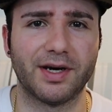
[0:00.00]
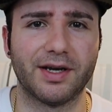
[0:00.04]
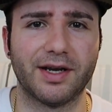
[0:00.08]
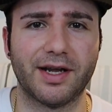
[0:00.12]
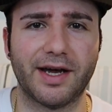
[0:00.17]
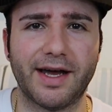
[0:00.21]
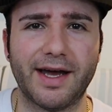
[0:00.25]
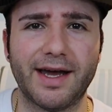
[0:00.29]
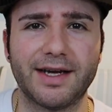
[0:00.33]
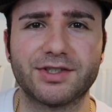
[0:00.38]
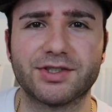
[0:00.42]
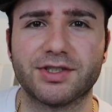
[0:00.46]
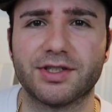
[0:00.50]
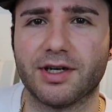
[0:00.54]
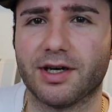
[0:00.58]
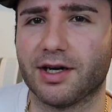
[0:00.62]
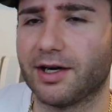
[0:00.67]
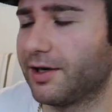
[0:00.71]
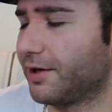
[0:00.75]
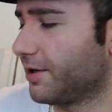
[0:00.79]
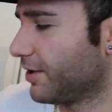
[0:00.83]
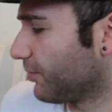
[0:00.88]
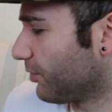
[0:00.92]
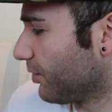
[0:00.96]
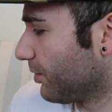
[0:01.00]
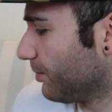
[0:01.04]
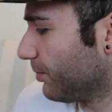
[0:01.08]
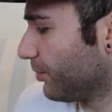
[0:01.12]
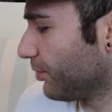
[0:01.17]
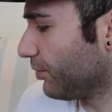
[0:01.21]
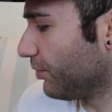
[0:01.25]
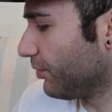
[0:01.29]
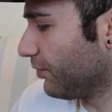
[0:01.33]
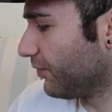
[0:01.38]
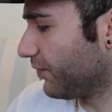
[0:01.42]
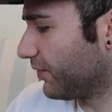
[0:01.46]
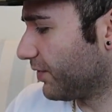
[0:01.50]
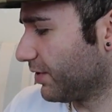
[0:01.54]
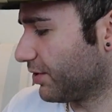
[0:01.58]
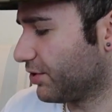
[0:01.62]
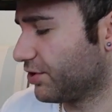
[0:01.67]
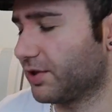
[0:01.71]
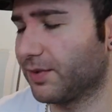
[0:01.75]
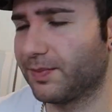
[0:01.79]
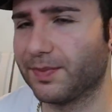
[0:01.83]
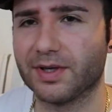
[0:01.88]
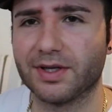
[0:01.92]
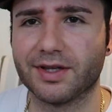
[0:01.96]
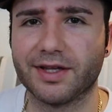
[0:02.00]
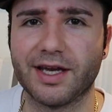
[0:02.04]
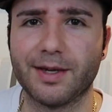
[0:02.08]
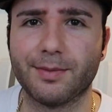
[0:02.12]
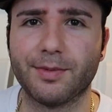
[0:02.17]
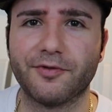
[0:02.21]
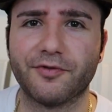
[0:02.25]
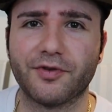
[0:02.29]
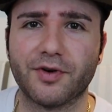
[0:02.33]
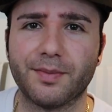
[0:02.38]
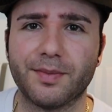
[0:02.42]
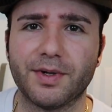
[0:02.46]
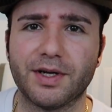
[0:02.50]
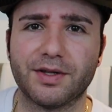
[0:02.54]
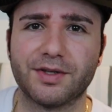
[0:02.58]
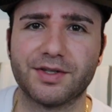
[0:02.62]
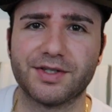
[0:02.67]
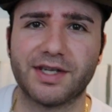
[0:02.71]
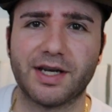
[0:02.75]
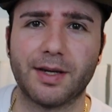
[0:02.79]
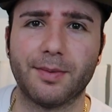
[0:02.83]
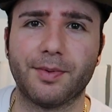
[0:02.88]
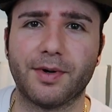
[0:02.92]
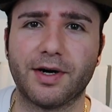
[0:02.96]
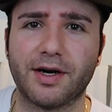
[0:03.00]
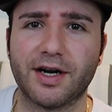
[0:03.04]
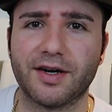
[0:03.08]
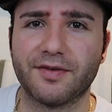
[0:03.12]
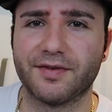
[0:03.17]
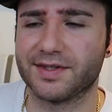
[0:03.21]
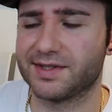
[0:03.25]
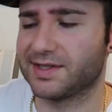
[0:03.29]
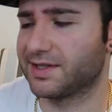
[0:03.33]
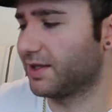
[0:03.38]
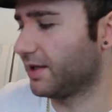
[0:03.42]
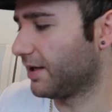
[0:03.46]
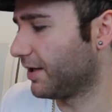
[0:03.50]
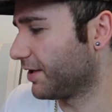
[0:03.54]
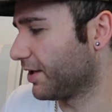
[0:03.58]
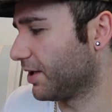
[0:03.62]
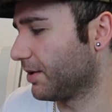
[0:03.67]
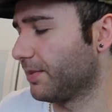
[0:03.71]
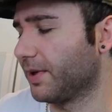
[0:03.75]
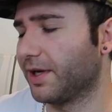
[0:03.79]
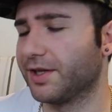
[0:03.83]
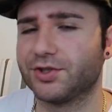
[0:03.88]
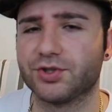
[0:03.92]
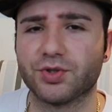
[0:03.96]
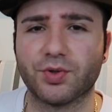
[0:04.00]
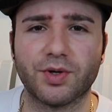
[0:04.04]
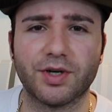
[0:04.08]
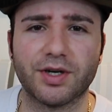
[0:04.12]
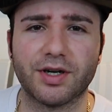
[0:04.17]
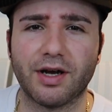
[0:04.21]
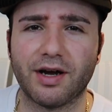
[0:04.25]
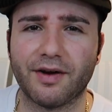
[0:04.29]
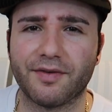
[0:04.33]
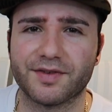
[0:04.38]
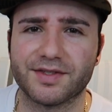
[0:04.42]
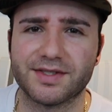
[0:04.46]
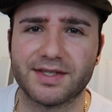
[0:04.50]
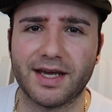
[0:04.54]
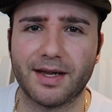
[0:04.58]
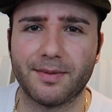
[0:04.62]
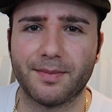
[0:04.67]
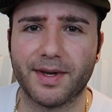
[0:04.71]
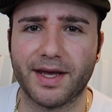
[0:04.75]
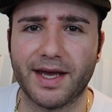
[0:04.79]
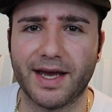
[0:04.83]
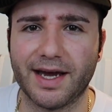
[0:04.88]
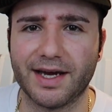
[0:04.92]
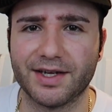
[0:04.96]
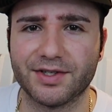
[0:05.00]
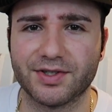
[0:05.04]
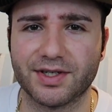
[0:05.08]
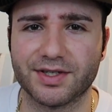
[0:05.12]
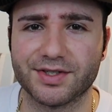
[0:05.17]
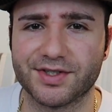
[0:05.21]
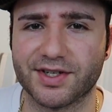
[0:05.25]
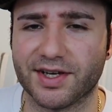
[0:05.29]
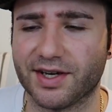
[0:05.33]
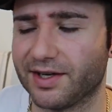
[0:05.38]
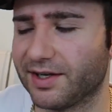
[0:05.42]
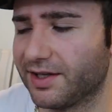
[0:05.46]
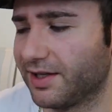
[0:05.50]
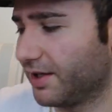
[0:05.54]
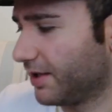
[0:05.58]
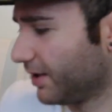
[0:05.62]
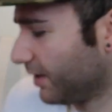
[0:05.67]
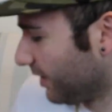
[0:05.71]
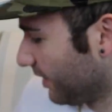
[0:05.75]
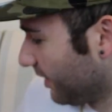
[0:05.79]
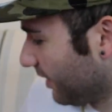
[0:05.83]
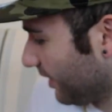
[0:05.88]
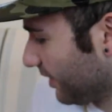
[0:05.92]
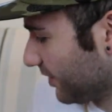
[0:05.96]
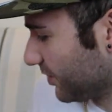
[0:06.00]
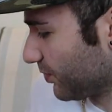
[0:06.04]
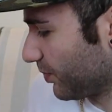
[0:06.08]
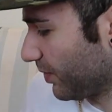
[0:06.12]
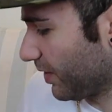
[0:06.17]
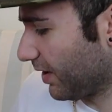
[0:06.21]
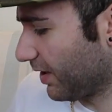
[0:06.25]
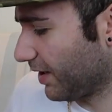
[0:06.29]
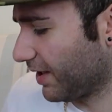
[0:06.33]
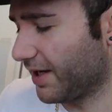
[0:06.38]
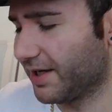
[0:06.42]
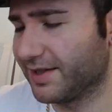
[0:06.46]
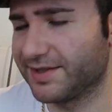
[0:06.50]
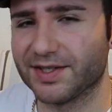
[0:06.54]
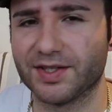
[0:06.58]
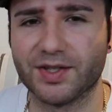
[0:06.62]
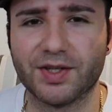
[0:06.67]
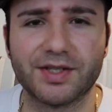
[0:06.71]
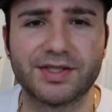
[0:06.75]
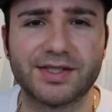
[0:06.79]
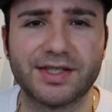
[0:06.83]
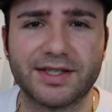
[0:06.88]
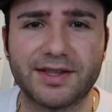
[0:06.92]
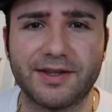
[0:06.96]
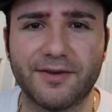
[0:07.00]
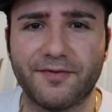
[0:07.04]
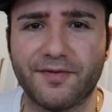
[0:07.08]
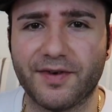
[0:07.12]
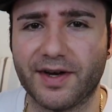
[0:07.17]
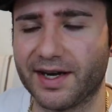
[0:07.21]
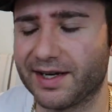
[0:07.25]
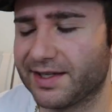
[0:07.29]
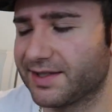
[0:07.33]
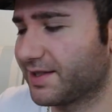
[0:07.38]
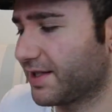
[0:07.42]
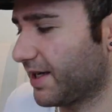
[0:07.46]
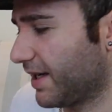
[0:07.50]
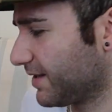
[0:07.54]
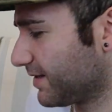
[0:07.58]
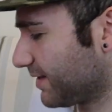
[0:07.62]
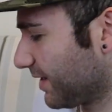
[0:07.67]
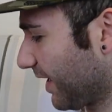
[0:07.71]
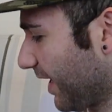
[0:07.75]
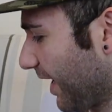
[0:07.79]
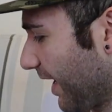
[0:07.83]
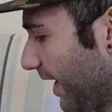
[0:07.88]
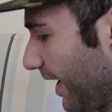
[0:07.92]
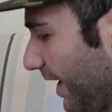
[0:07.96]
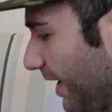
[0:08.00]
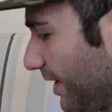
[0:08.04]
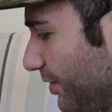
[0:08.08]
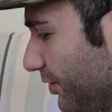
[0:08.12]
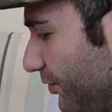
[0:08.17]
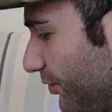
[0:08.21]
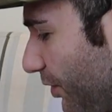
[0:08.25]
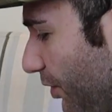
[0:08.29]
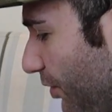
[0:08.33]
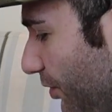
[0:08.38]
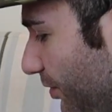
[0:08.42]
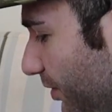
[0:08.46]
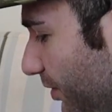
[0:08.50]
But I actually already removed the shipping label from here. There's like a part of it still on here, but I tore it off because it had my address on it, as well as it looks like the FedEx guys like hand